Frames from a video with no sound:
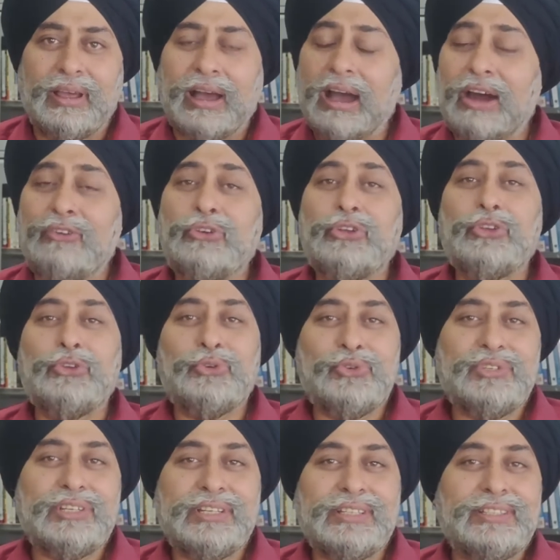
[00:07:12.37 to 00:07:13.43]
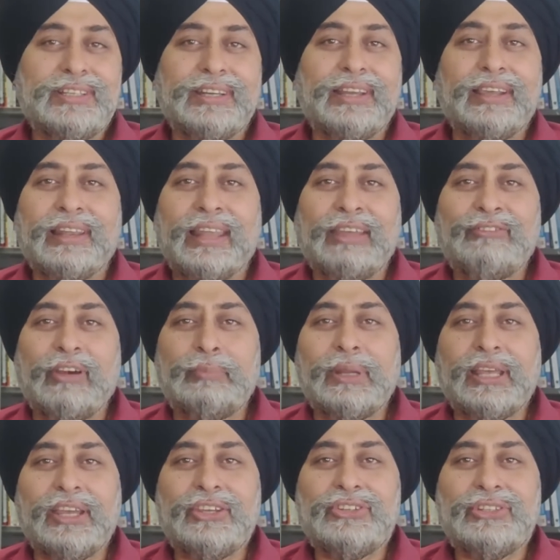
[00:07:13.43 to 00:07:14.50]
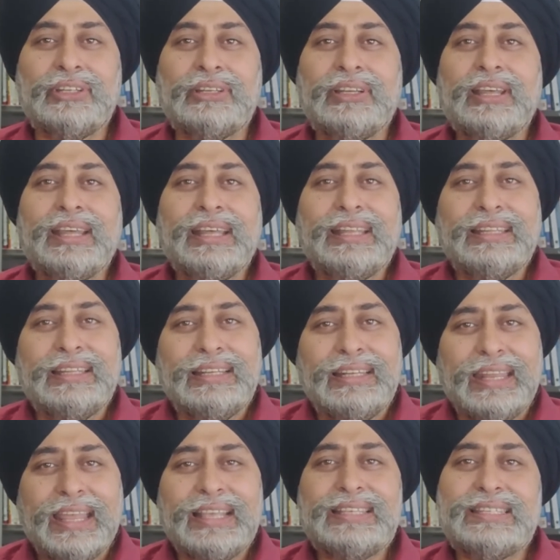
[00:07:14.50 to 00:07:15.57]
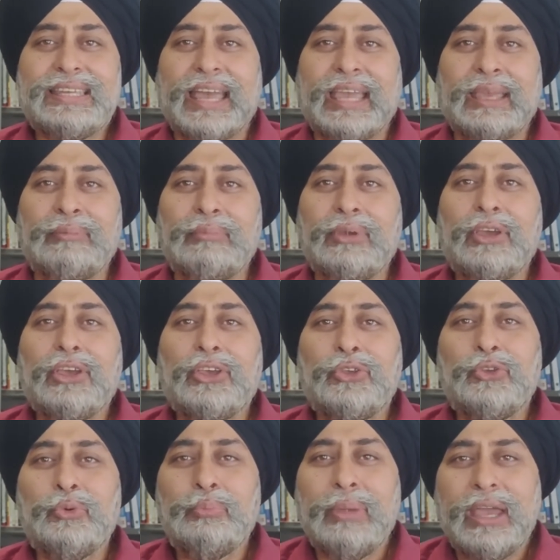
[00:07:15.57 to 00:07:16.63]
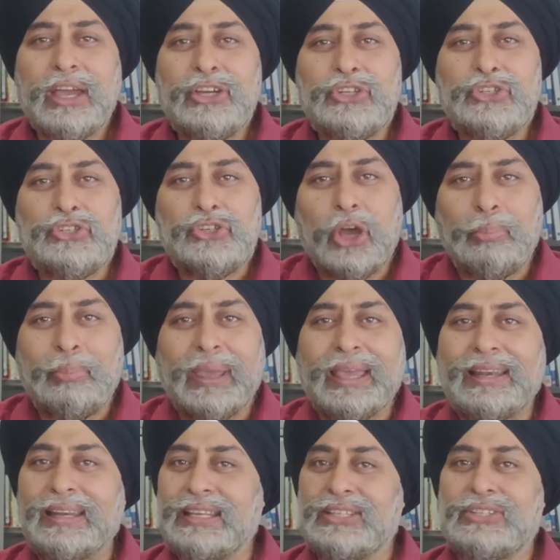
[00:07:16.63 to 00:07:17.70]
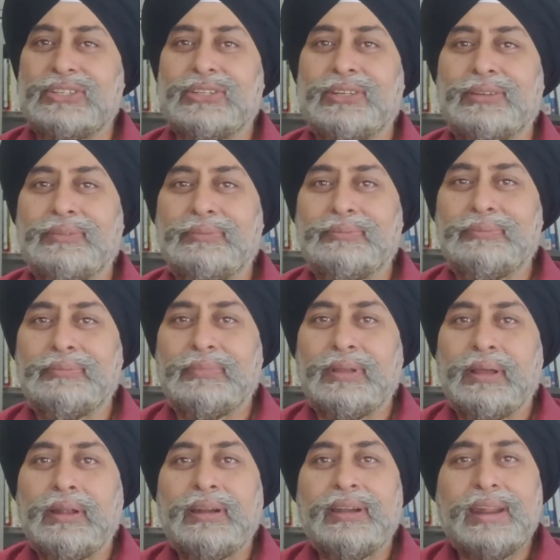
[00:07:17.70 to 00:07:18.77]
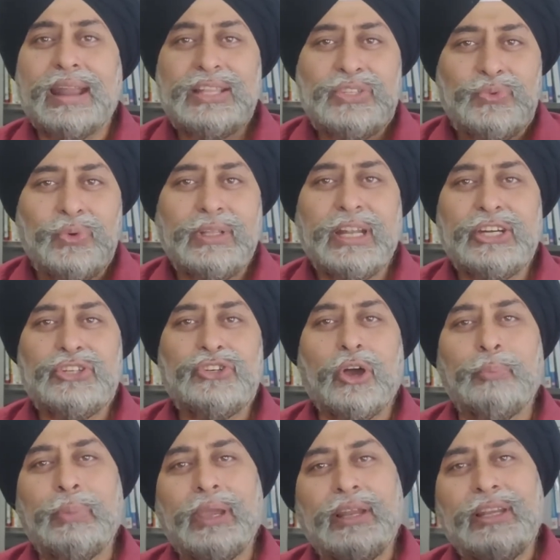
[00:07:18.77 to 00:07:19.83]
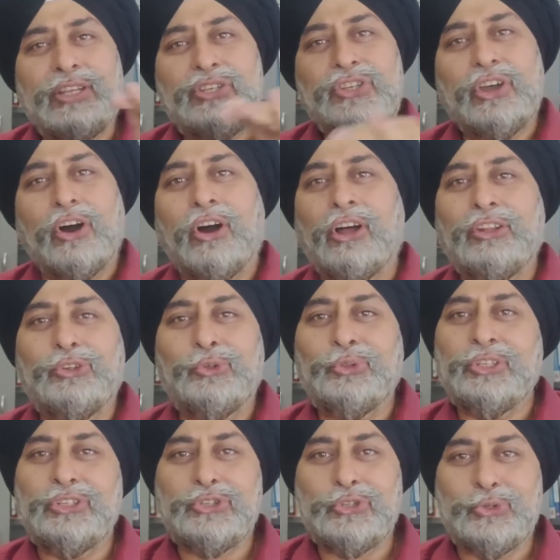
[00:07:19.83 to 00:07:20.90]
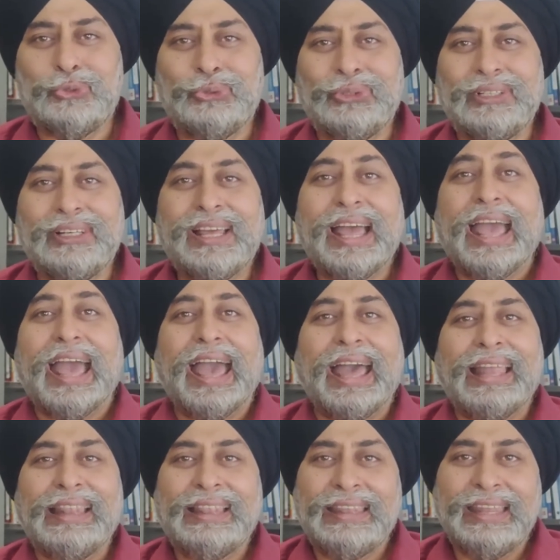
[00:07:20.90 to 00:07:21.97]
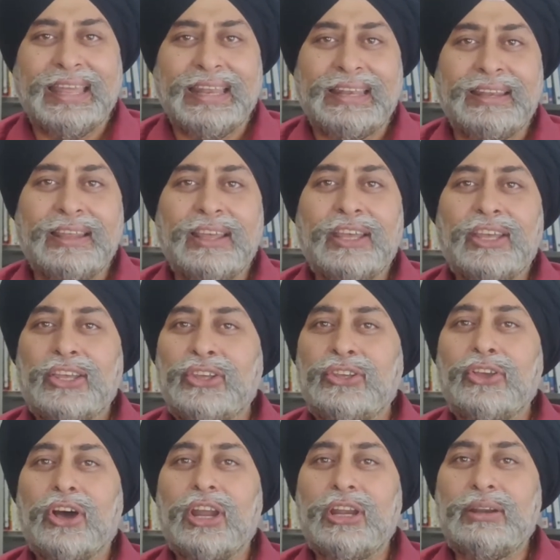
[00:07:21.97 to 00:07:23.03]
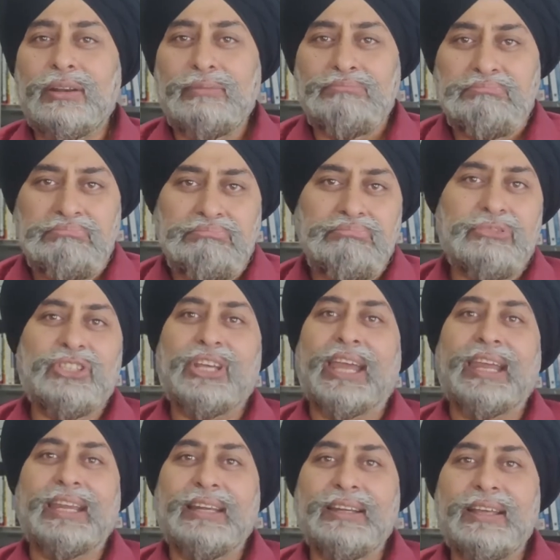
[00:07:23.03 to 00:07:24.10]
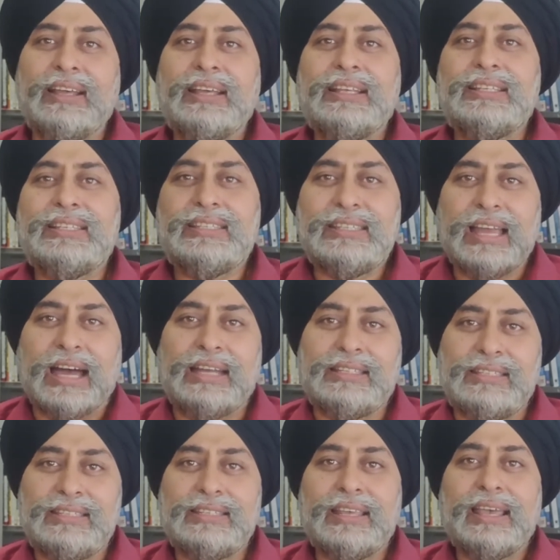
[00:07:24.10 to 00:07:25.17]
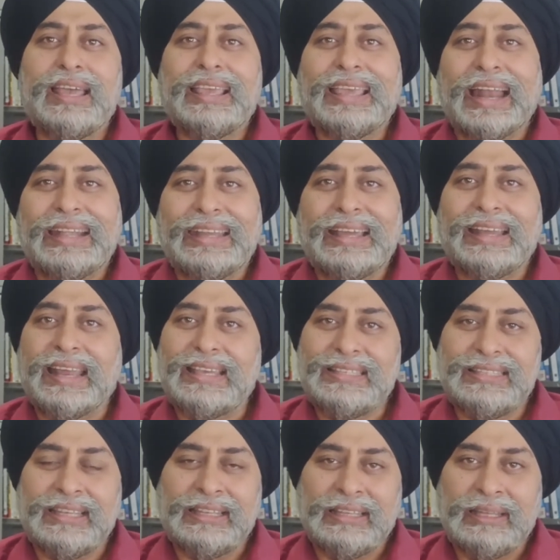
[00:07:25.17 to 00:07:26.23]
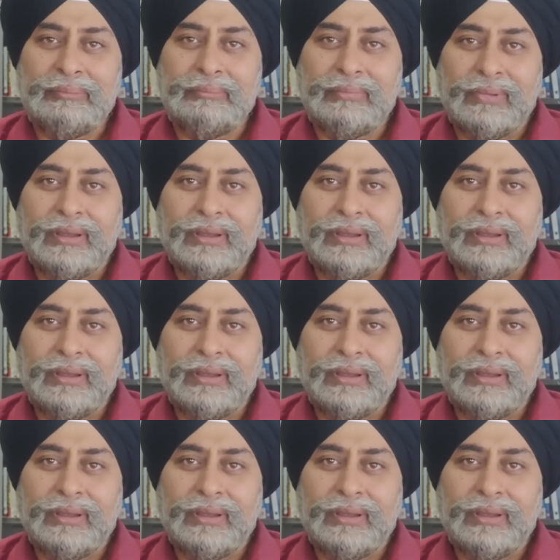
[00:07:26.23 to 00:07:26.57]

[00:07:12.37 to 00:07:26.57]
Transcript: How do you use it as a real life application? The next time you make a shopping list, transfer that shopping list onto this tool, and then your child starts categorizing them,